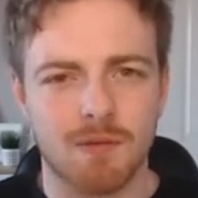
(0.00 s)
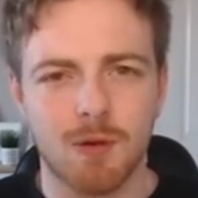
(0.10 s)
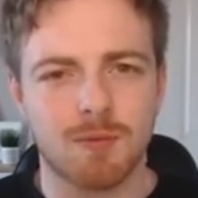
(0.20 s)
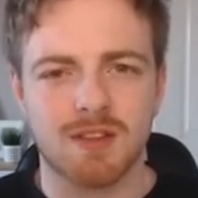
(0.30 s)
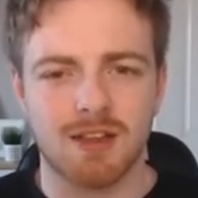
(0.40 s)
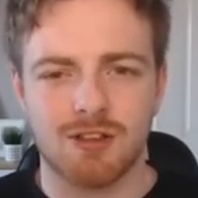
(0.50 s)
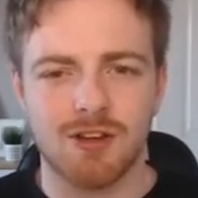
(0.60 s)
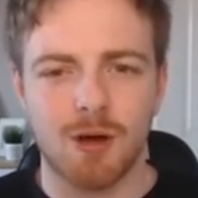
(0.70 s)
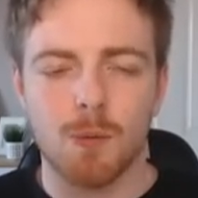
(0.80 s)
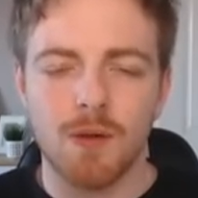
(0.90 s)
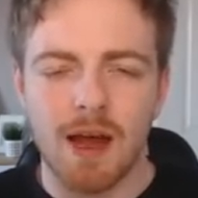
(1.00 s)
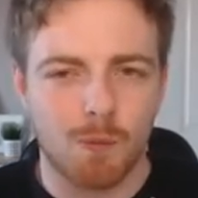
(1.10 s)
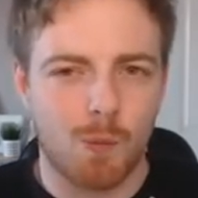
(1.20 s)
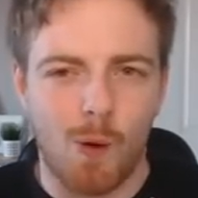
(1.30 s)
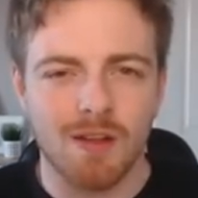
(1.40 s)
rooms glitch. You know,
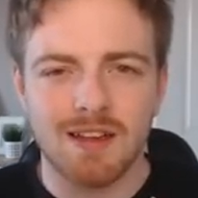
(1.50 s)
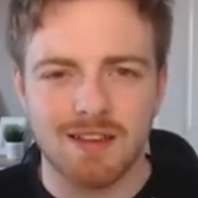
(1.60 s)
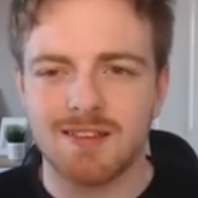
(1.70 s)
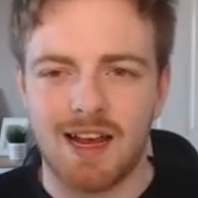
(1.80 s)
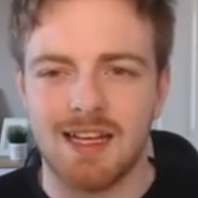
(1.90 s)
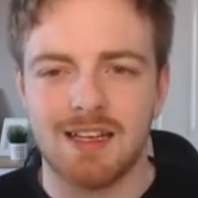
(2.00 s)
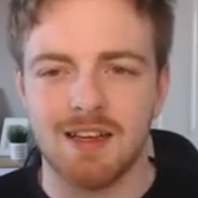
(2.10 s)
that one little tiny